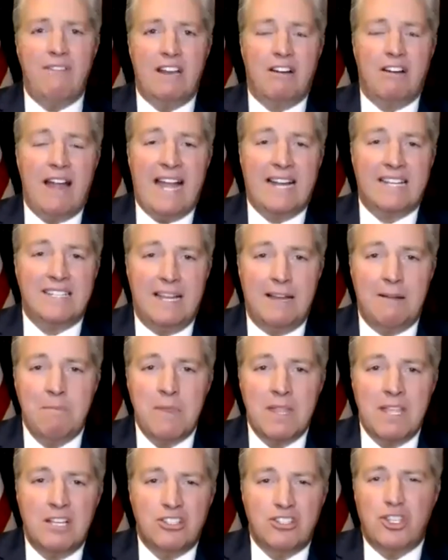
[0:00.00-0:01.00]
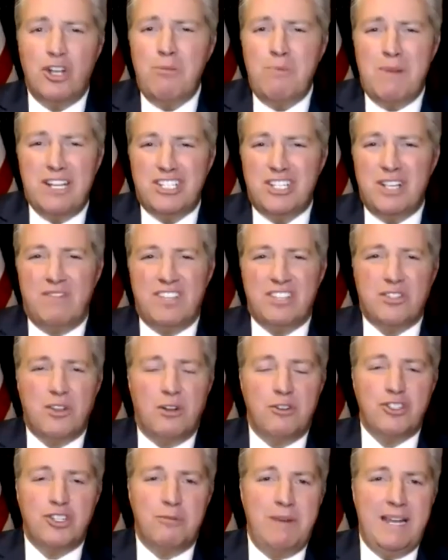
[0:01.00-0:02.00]
of interacting. So much of the
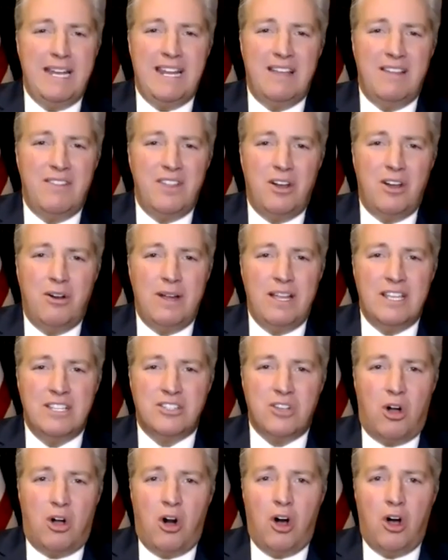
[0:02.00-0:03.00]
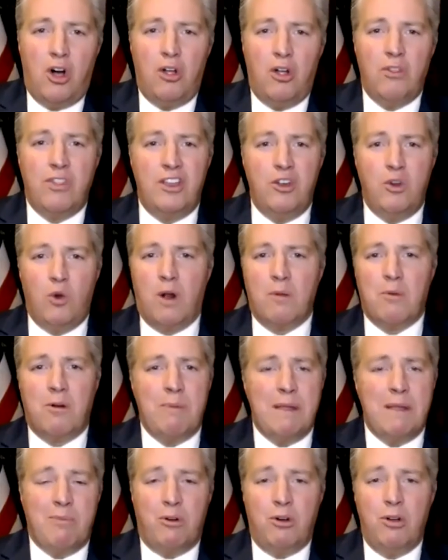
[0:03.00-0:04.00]
social media, though, is all the
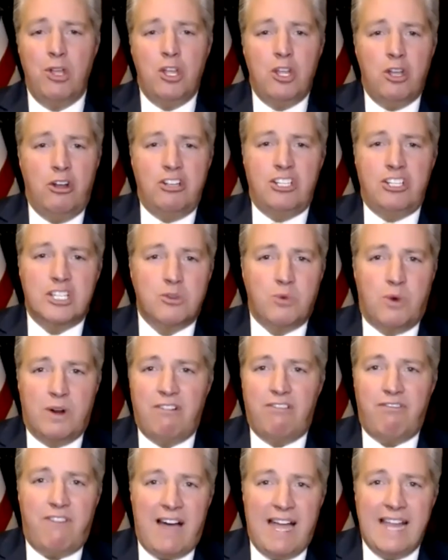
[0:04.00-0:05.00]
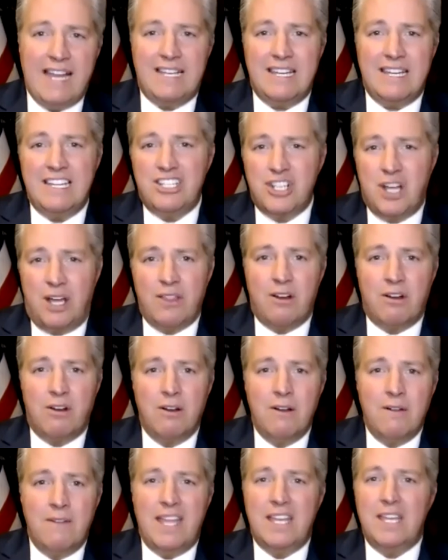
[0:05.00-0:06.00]
normal people who just want to fight each
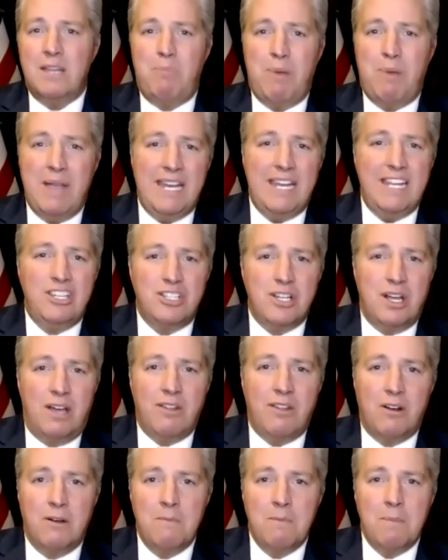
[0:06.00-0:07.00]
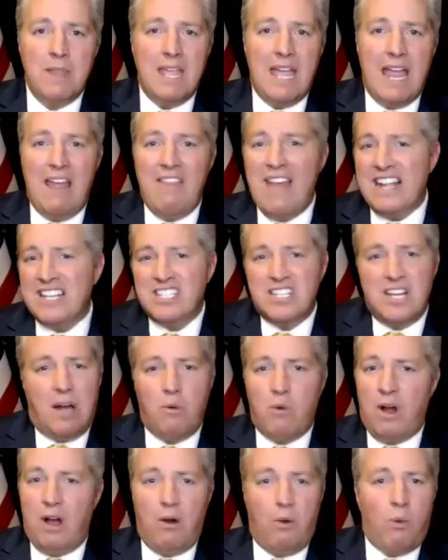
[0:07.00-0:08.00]
other and debate each other. And that's
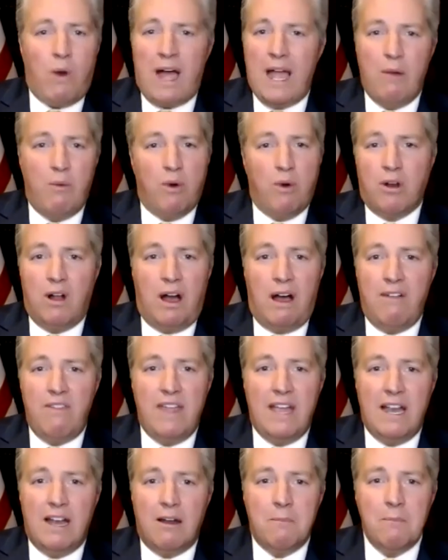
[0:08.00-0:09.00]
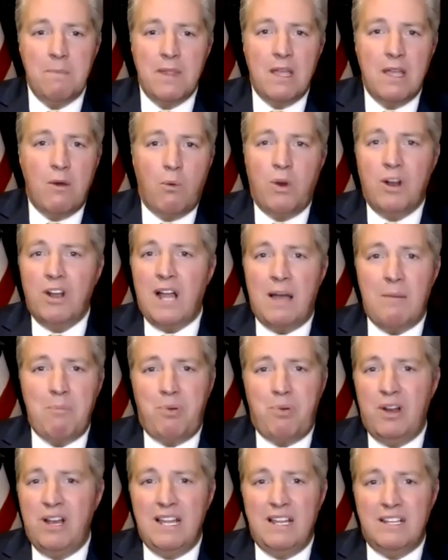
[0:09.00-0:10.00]
not why we're on there. We're
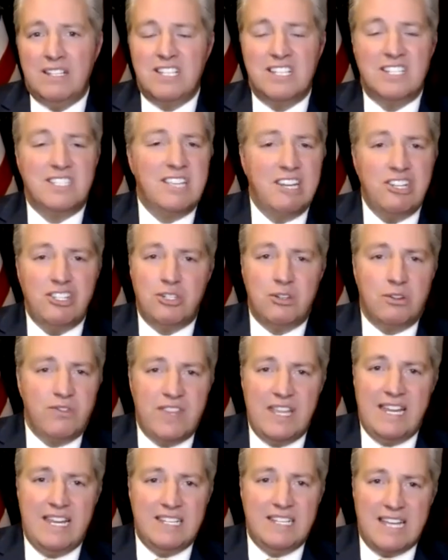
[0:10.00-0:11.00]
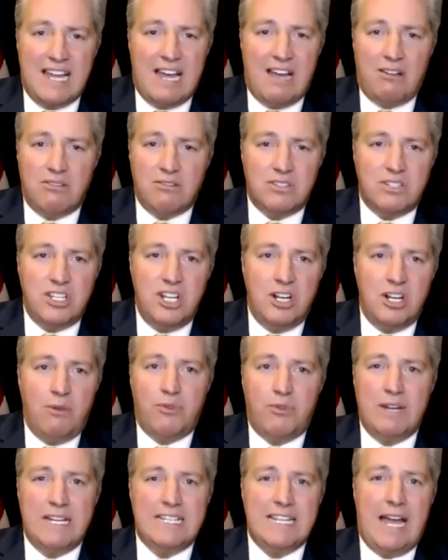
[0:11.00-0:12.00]
not putting sensational things out, you know,
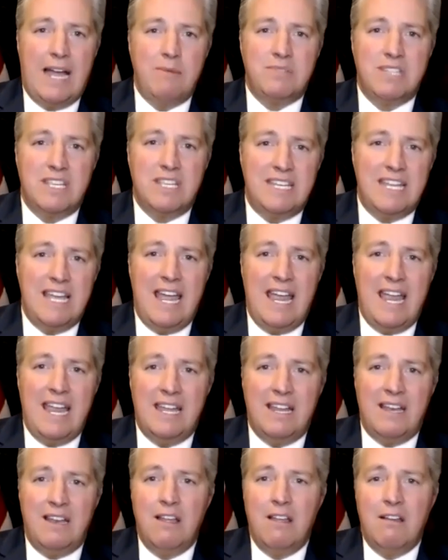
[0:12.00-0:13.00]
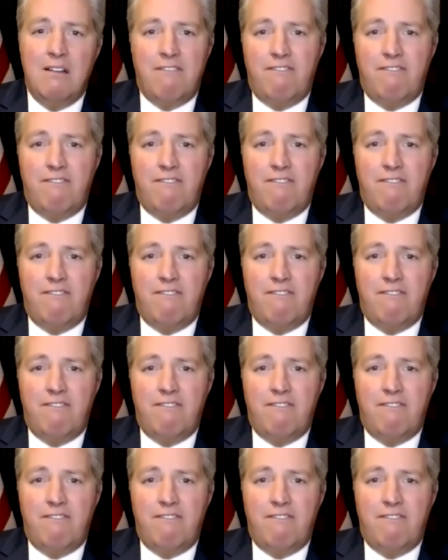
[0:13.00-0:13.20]
three times a day and,